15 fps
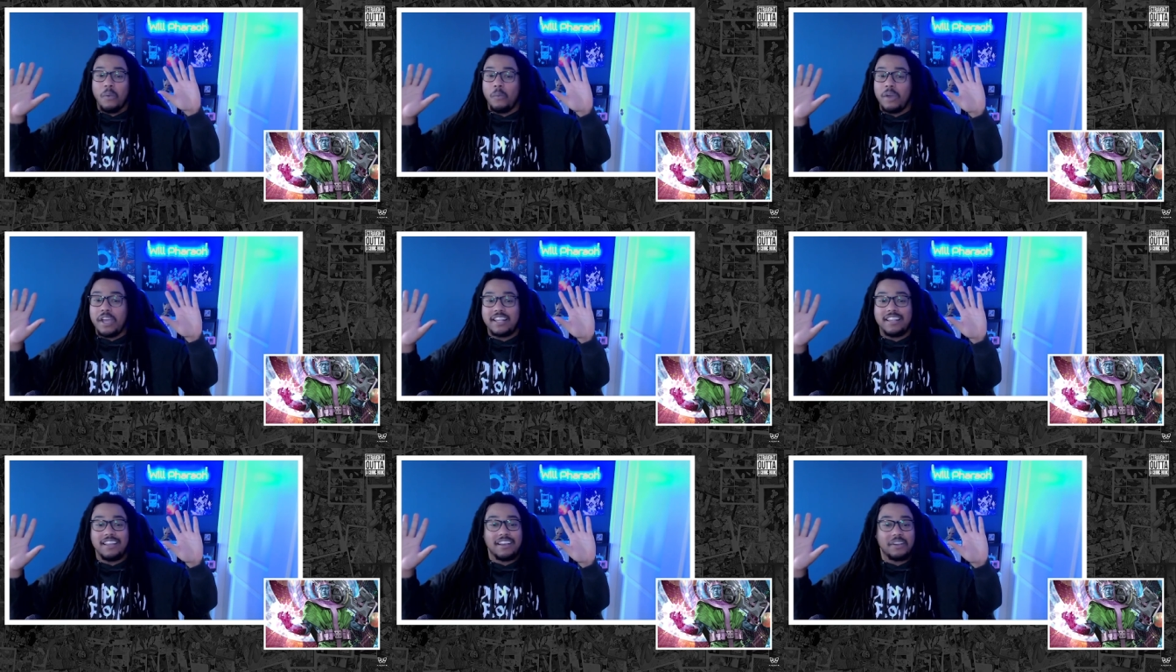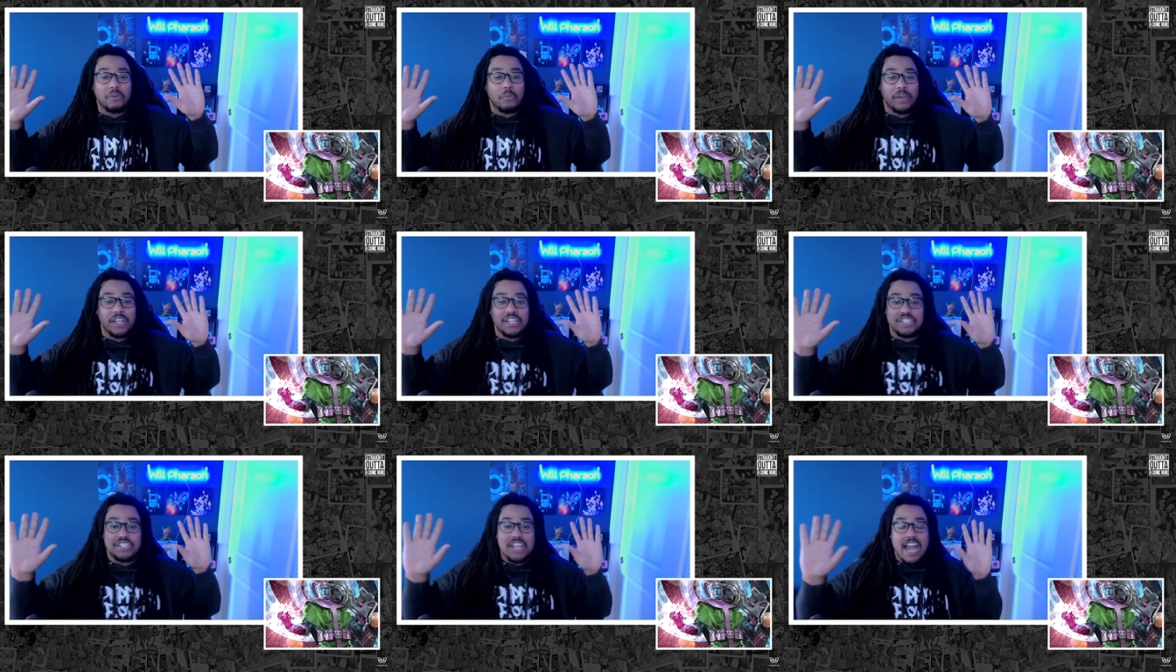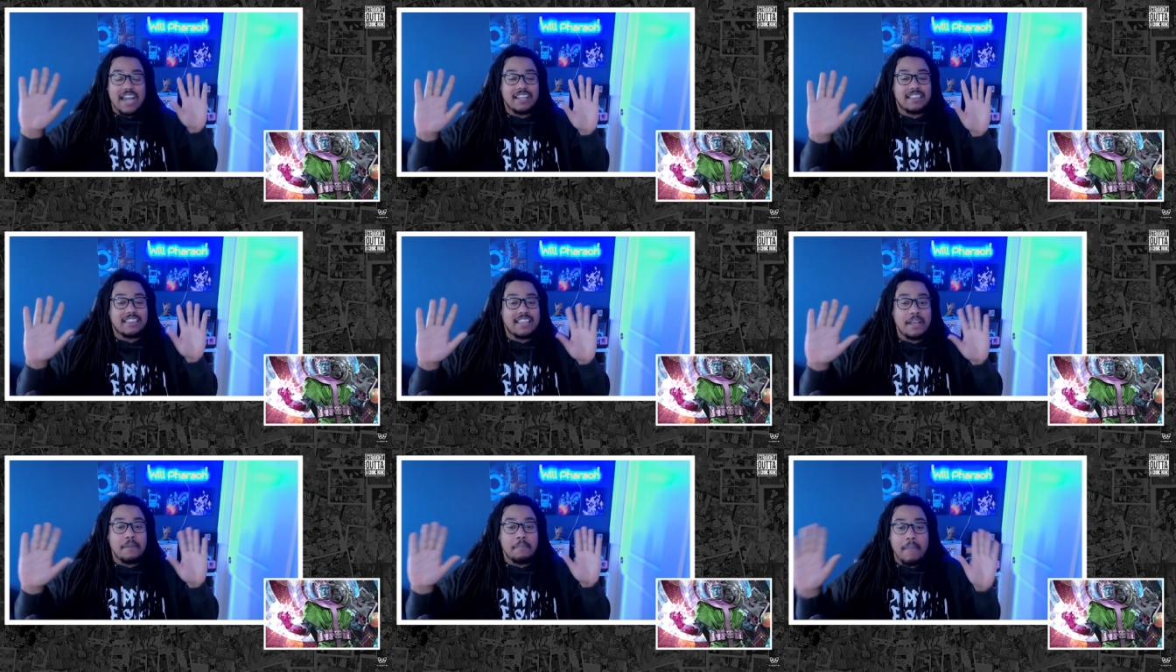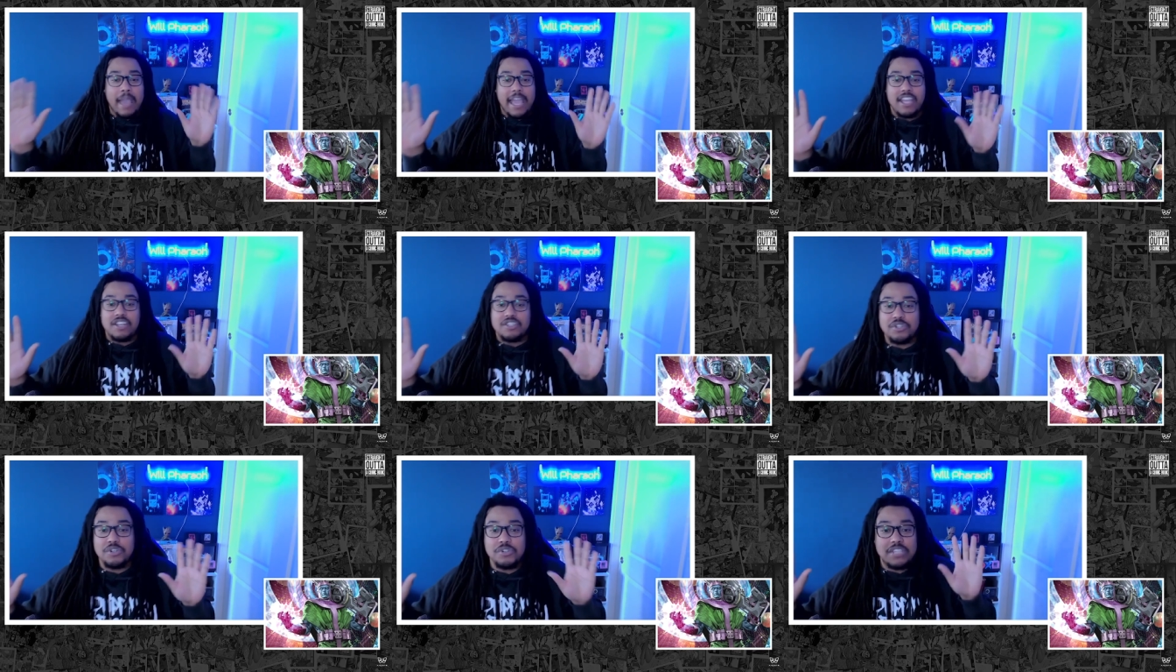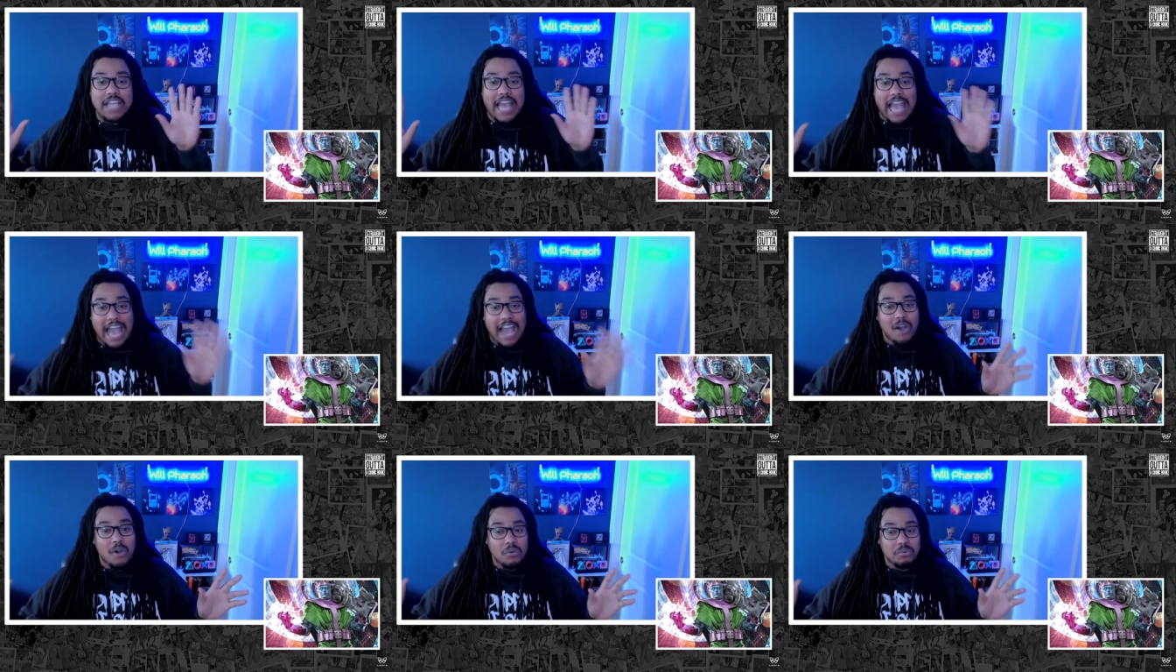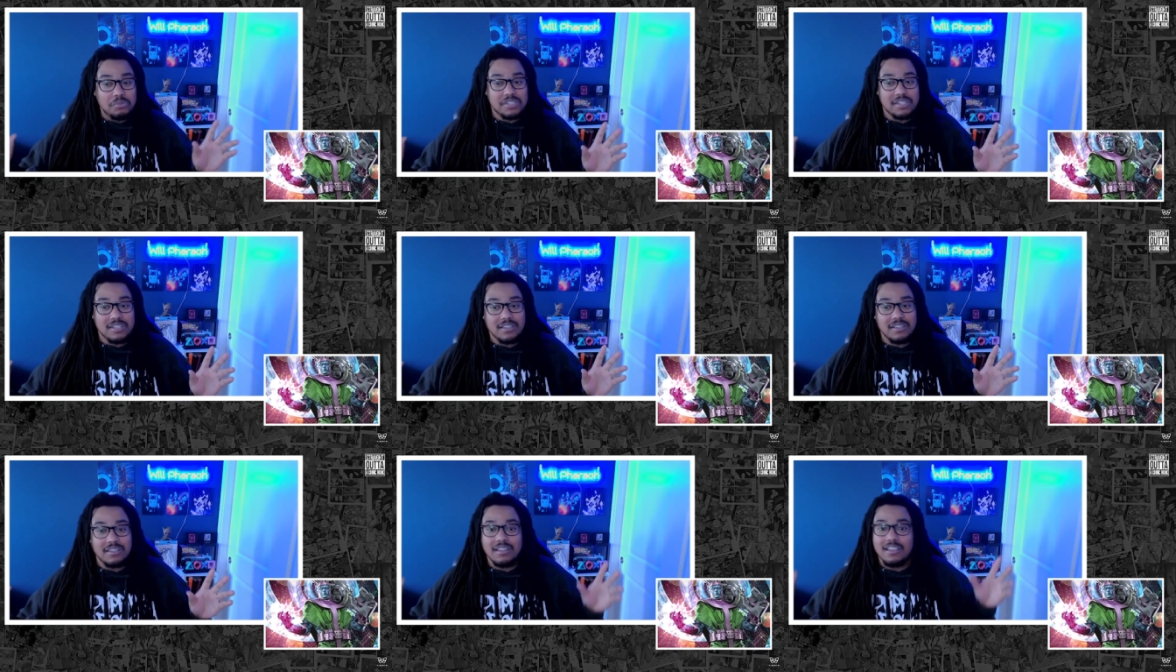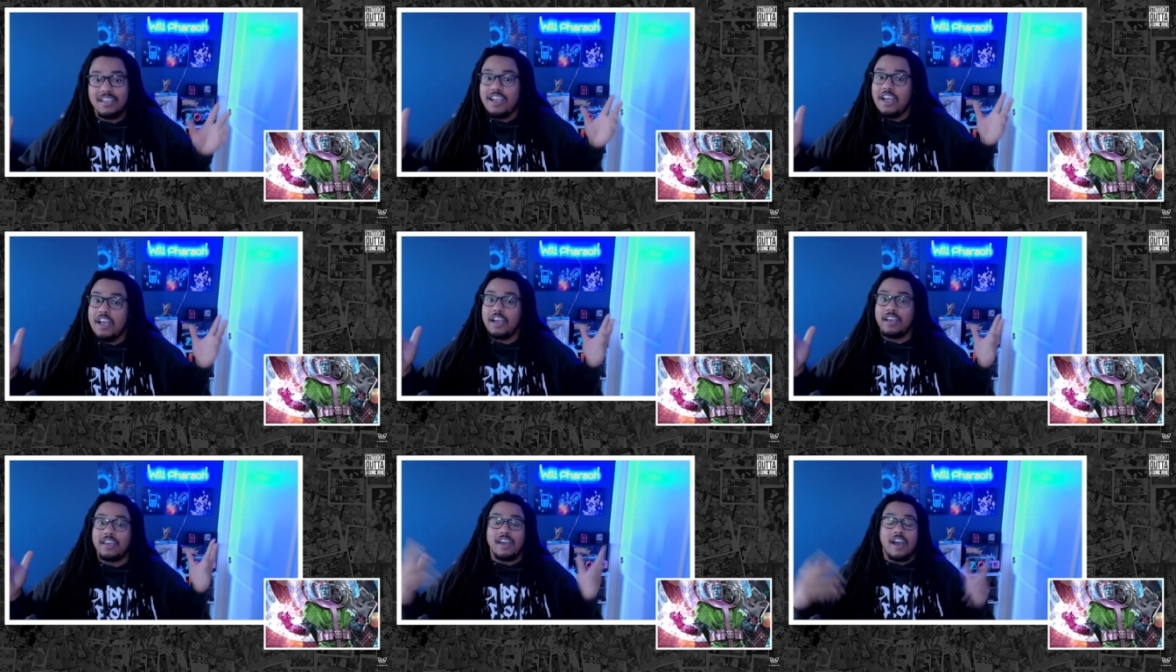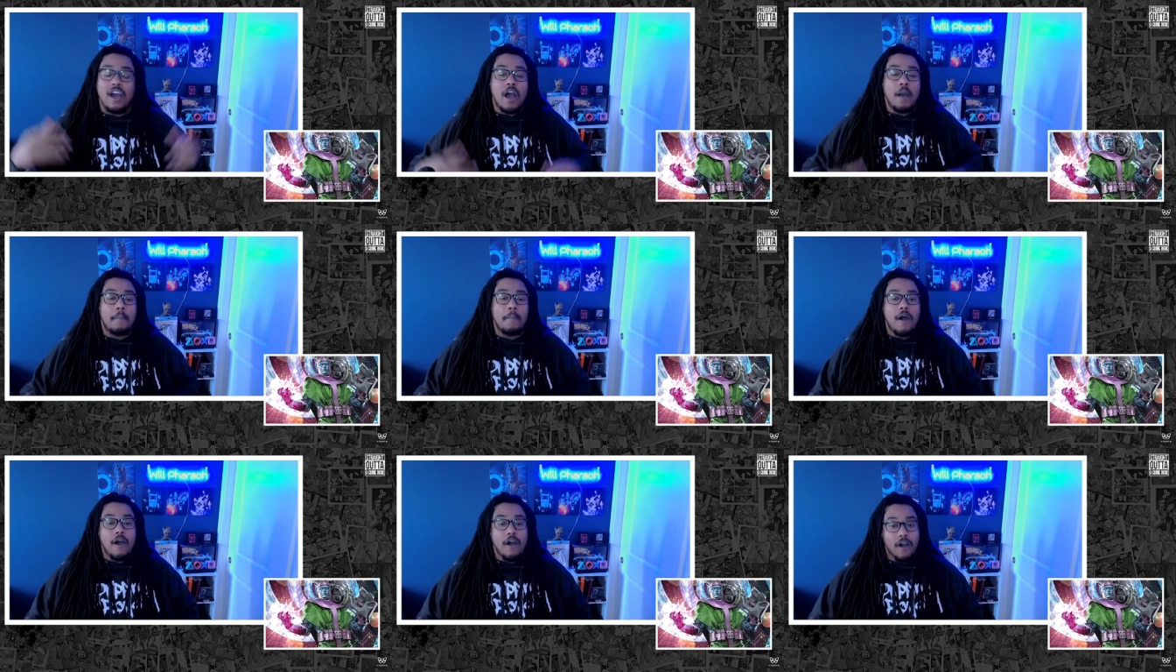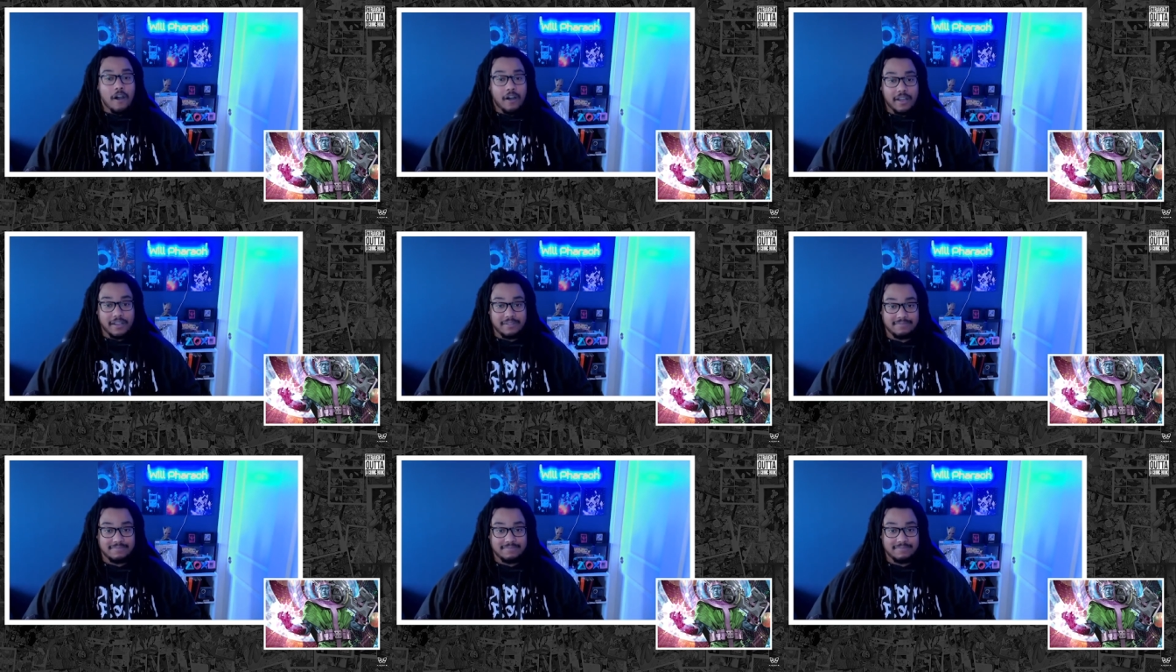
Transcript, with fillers: With Jonathan Majors out, come on.